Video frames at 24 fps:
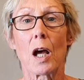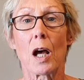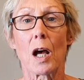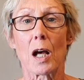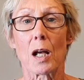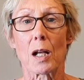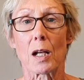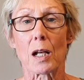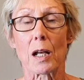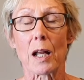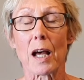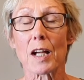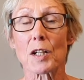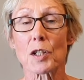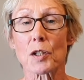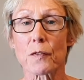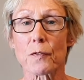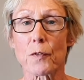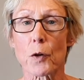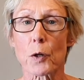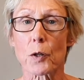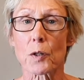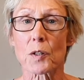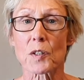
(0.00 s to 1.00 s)
a larger
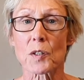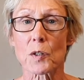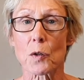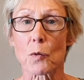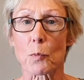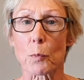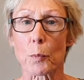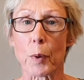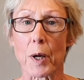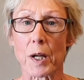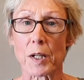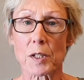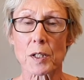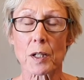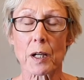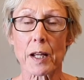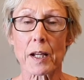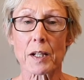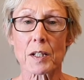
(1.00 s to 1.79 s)
focus on practical